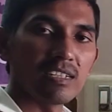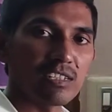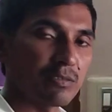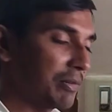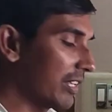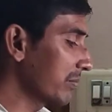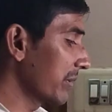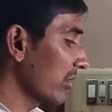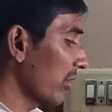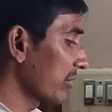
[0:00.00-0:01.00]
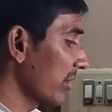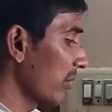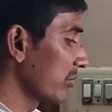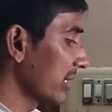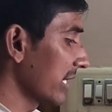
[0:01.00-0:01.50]
Displacement of the
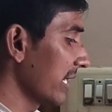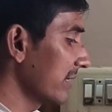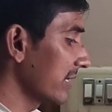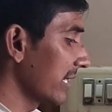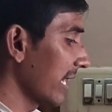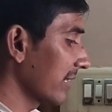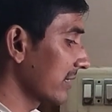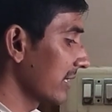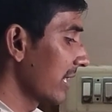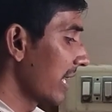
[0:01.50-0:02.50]
object is x.